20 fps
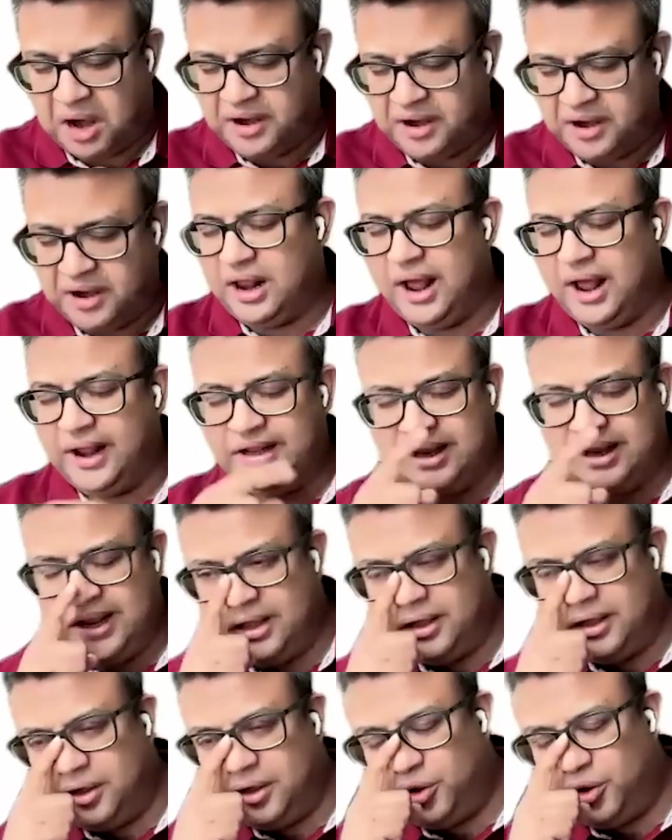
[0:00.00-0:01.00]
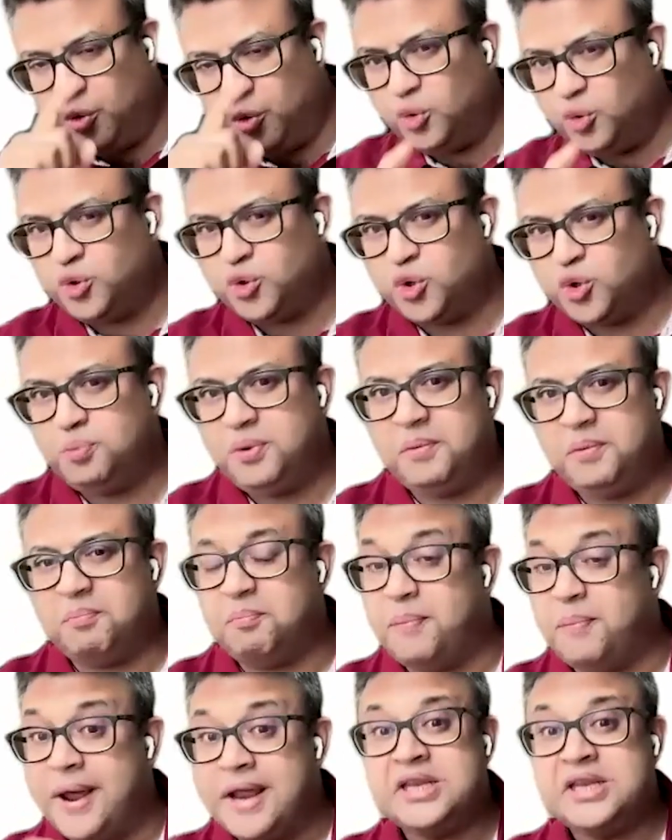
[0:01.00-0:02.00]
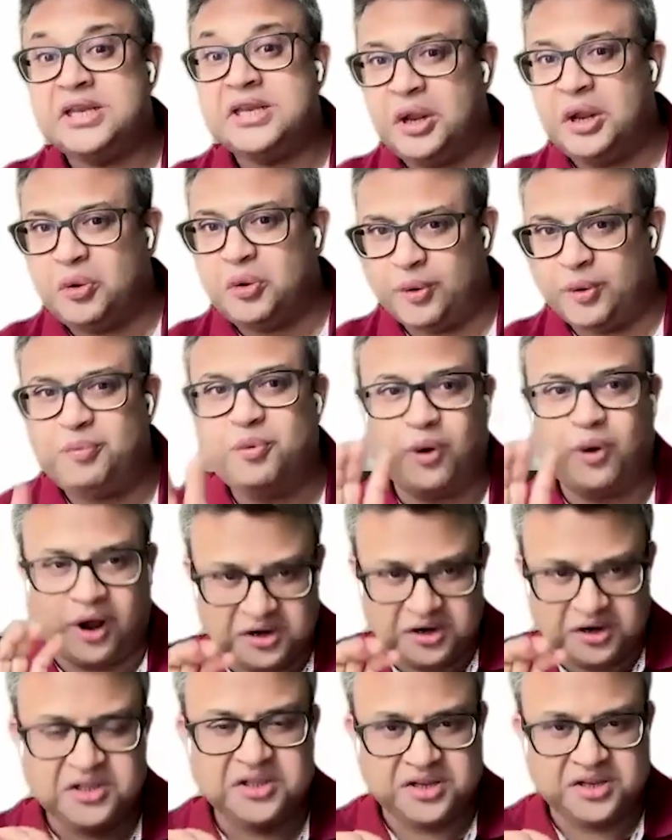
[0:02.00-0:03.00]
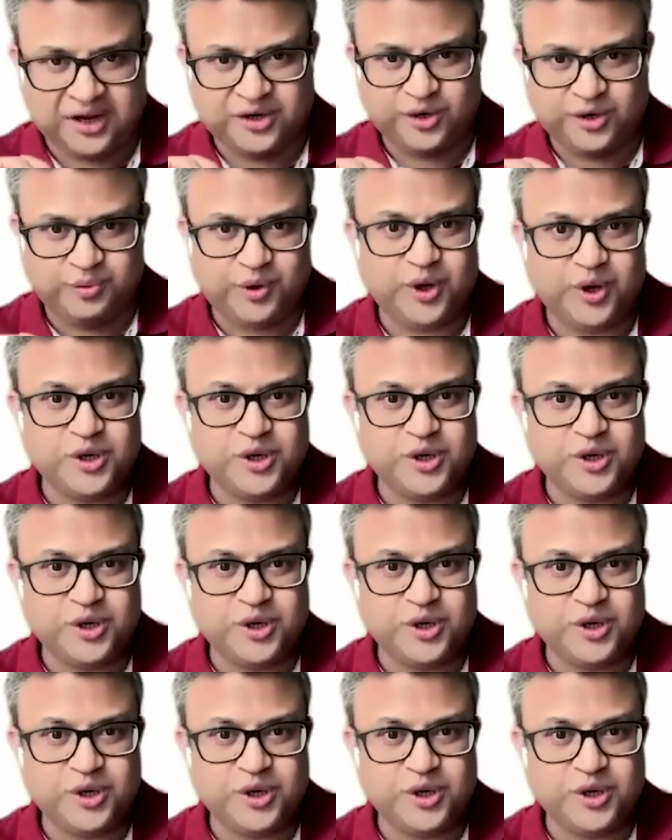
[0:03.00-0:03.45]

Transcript: Anil, I think you should be best equipped to answer this actually,